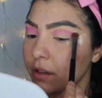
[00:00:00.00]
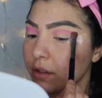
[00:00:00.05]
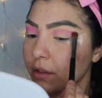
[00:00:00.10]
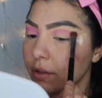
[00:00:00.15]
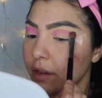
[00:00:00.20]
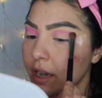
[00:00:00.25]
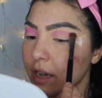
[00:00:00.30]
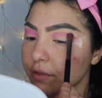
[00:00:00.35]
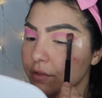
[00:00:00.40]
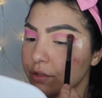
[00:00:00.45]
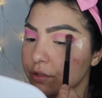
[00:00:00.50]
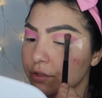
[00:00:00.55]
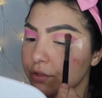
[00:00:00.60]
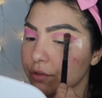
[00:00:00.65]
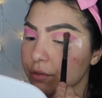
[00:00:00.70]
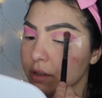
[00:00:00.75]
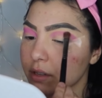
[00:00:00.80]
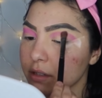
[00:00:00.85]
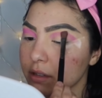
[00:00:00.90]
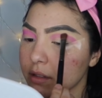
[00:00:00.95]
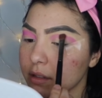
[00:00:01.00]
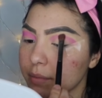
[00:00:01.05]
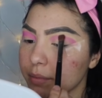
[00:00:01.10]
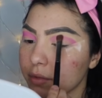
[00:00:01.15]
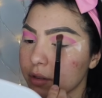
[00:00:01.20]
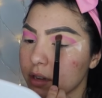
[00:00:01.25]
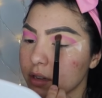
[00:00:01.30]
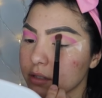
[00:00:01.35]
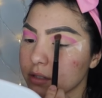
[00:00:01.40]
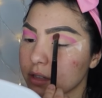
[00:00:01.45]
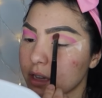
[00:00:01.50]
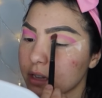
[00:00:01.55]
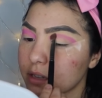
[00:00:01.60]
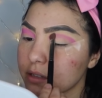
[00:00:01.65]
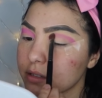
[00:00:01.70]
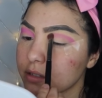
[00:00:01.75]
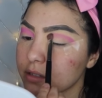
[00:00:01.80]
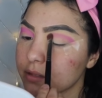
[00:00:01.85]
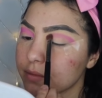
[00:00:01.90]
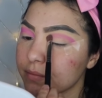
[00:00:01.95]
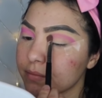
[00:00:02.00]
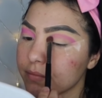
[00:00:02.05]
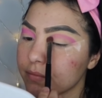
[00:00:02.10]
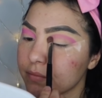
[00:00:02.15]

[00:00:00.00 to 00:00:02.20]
you have to trust the process.